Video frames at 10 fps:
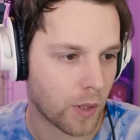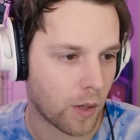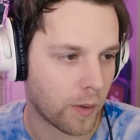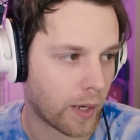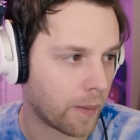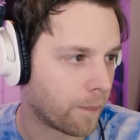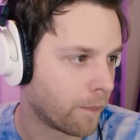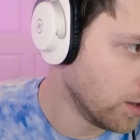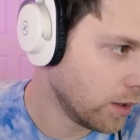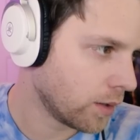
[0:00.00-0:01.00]
Goat head.
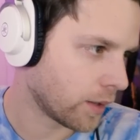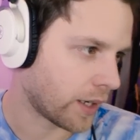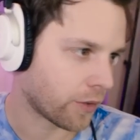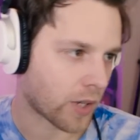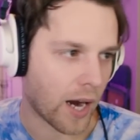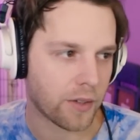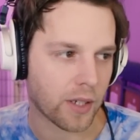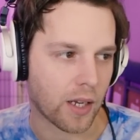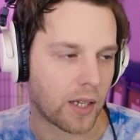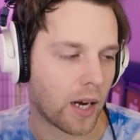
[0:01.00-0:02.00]
Gives
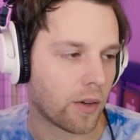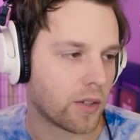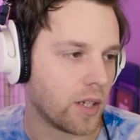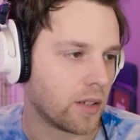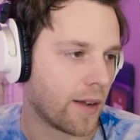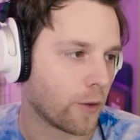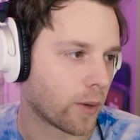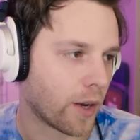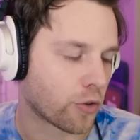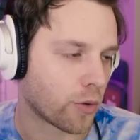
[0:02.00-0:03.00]
Isaac a guaranteed devil
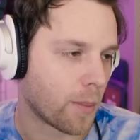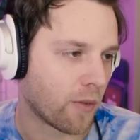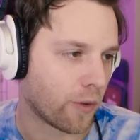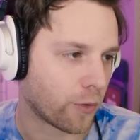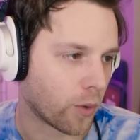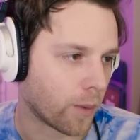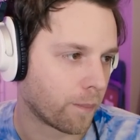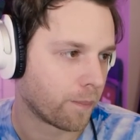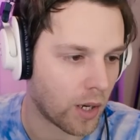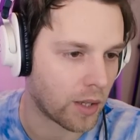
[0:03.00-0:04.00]
or angel room every
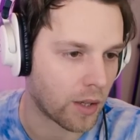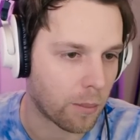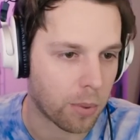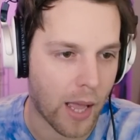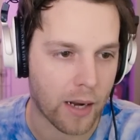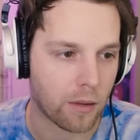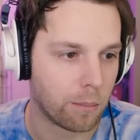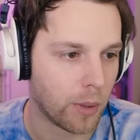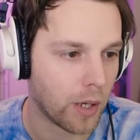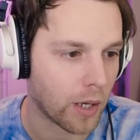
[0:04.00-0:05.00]
floor. And then the black
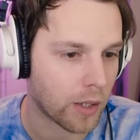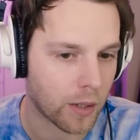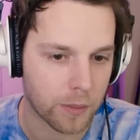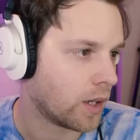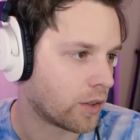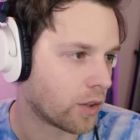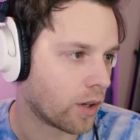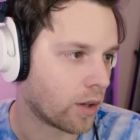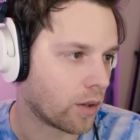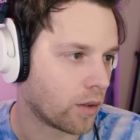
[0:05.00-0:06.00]
book, it's
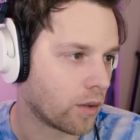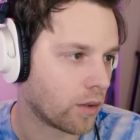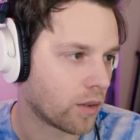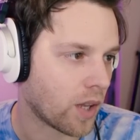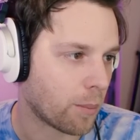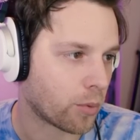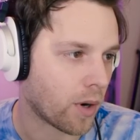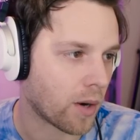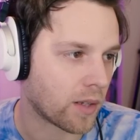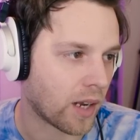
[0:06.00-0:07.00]
a
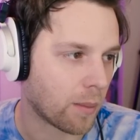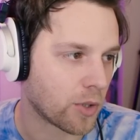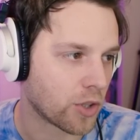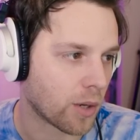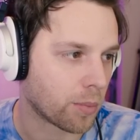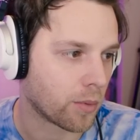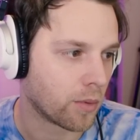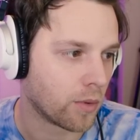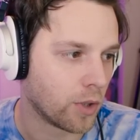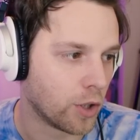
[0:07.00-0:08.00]
temporary damage up
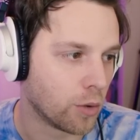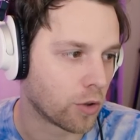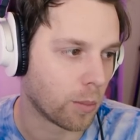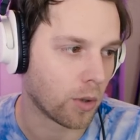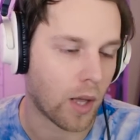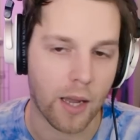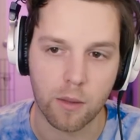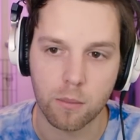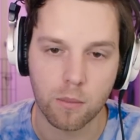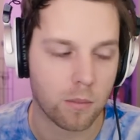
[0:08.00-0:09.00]
usable
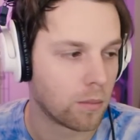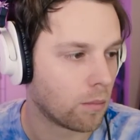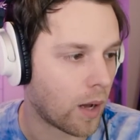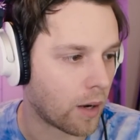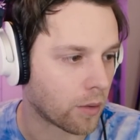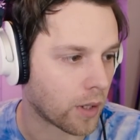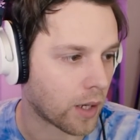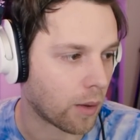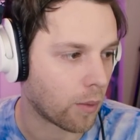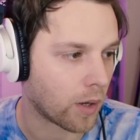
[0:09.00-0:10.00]
item. I don't
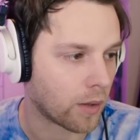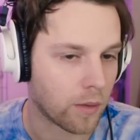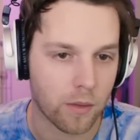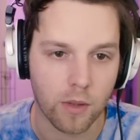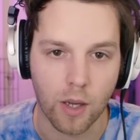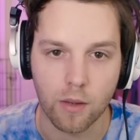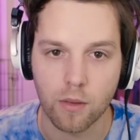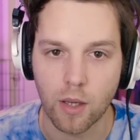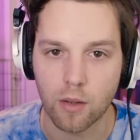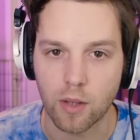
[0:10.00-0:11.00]
think I want. Yeah,
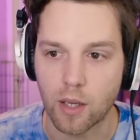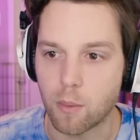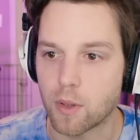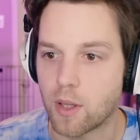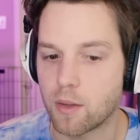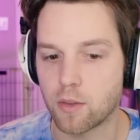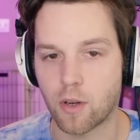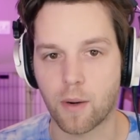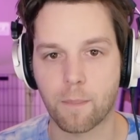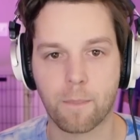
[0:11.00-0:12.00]
I don't think I want that.
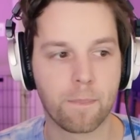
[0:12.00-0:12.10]
Sorry.